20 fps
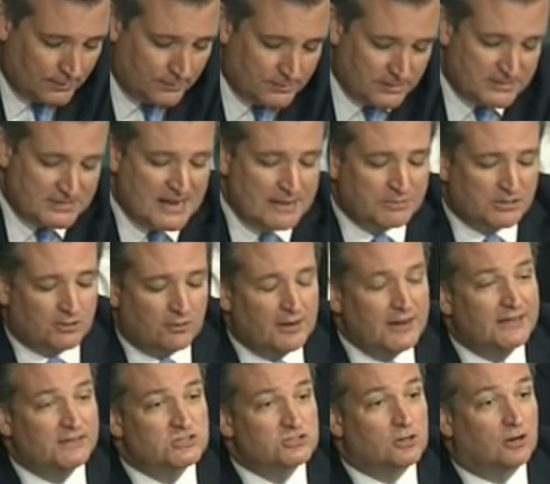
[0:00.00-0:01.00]
The
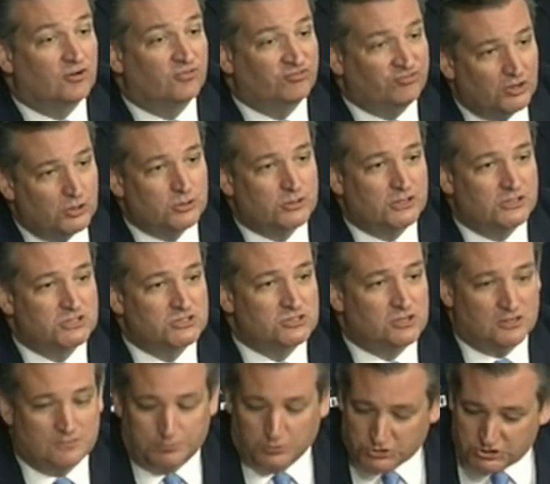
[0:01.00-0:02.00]
Democrats are focused
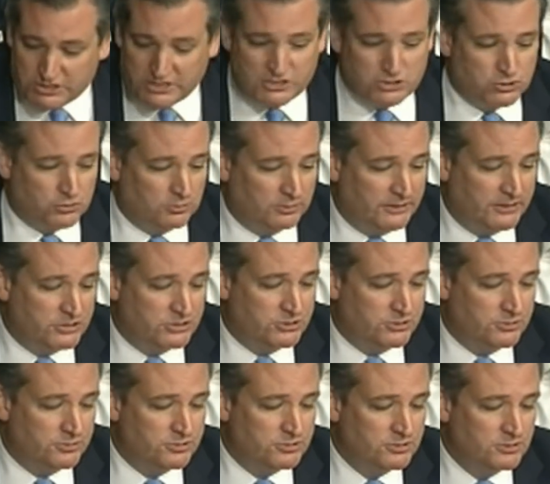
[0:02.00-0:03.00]
on procedural
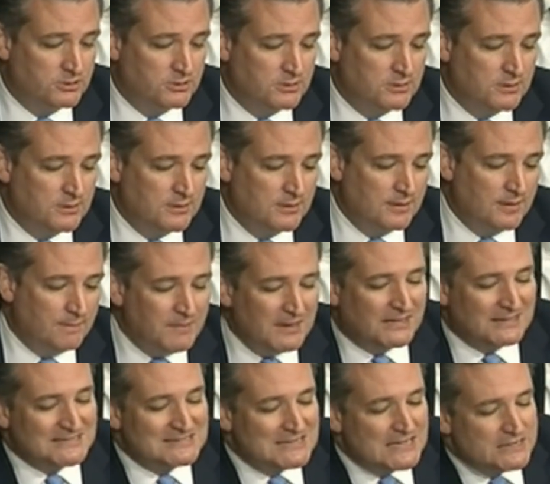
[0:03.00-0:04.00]
issues
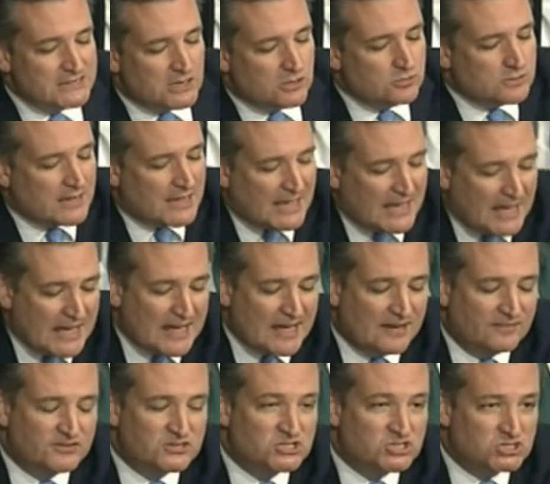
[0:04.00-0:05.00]
because they don't
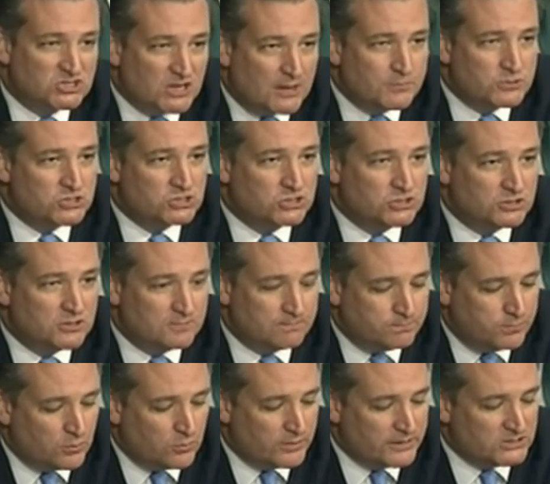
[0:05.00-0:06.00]
have substantive
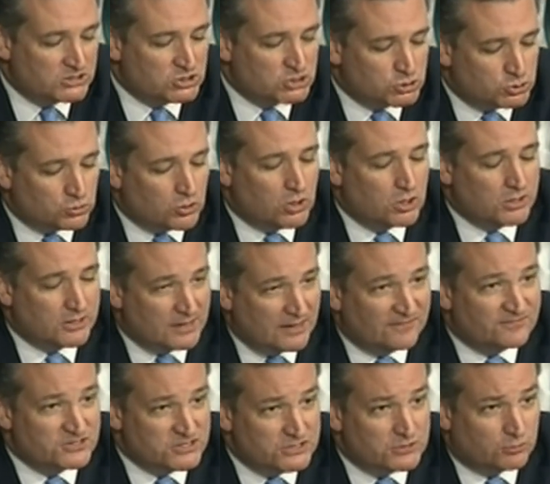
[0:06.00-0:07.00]
points strong
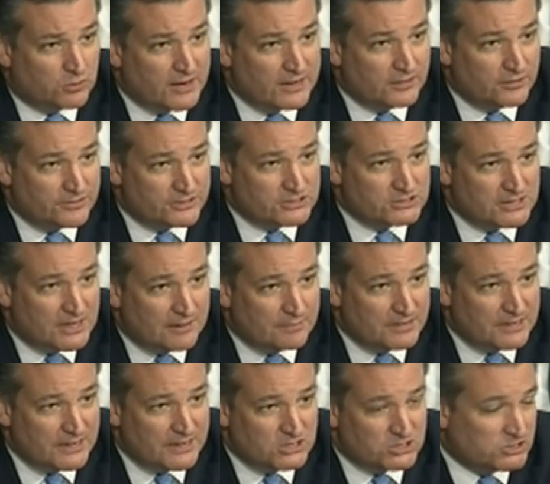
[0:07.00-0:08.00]
enough to derail this
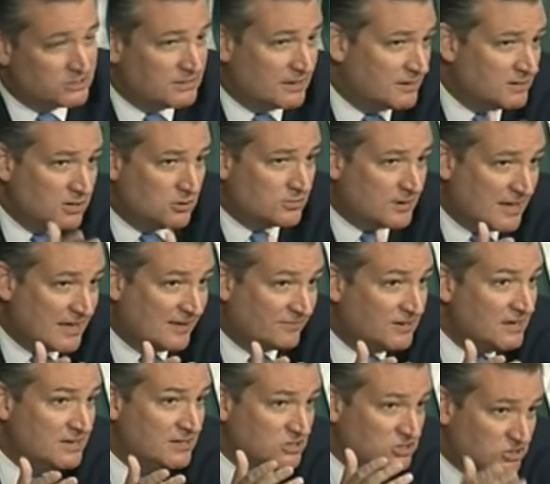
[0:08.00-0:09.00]
nomination. They don't have
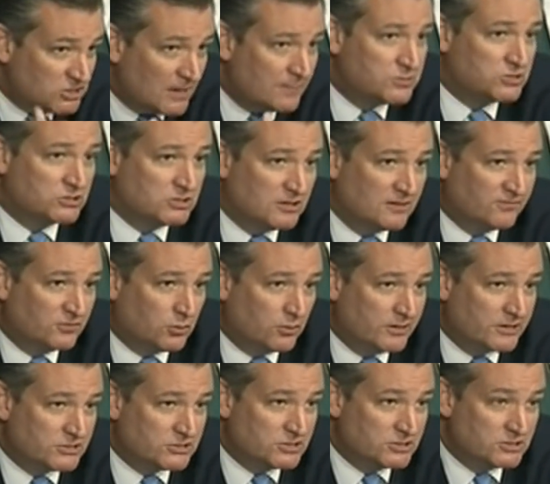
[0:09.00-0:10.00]
substantive
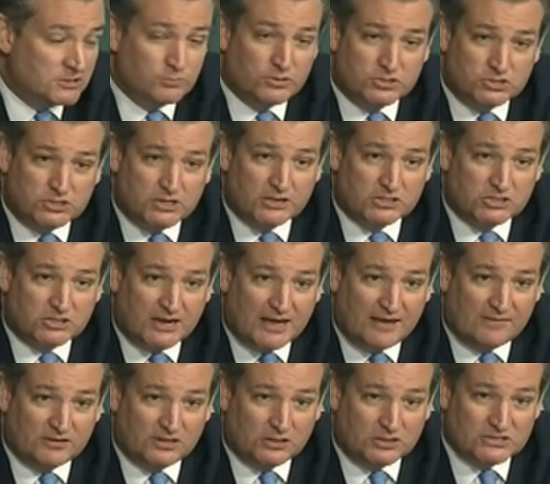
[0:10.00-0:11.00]
criticism with Judge
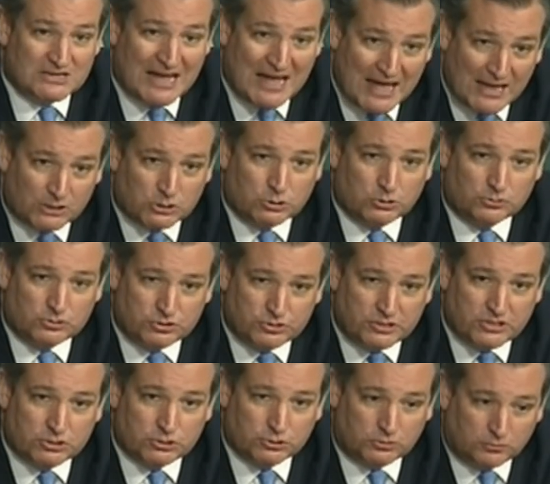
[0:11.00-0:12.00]
Kavanaugh's actual
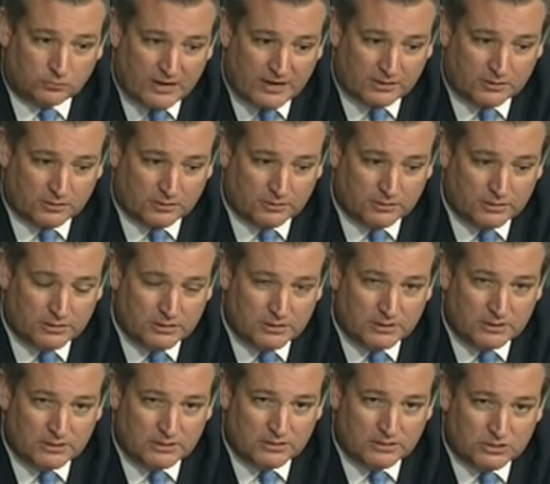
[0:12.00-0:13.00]
judicial record,
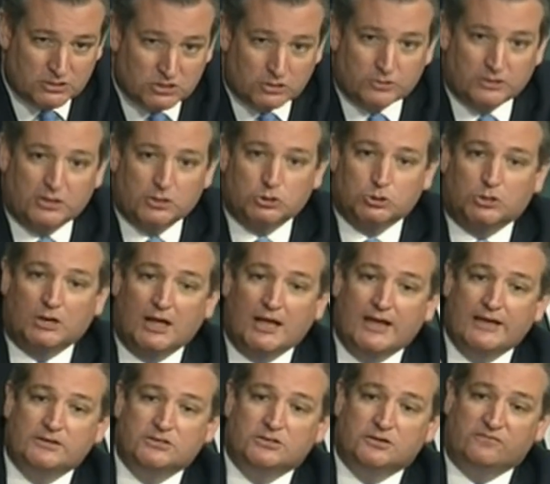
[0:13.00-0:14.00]
so they're
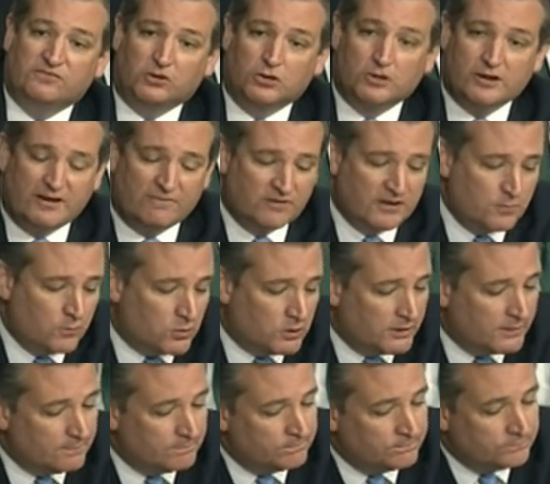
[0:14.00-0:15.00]
trying to divert
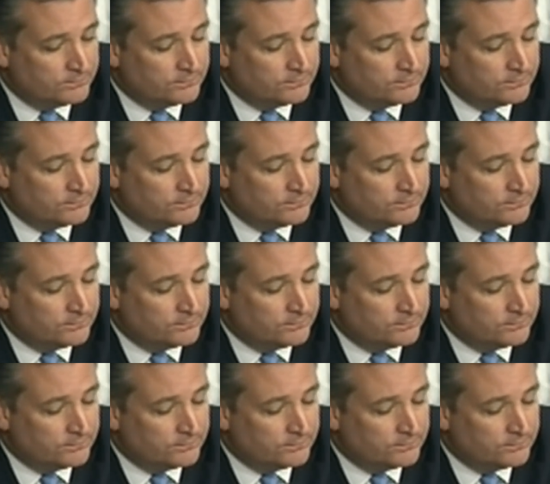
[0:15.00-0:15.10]
everyone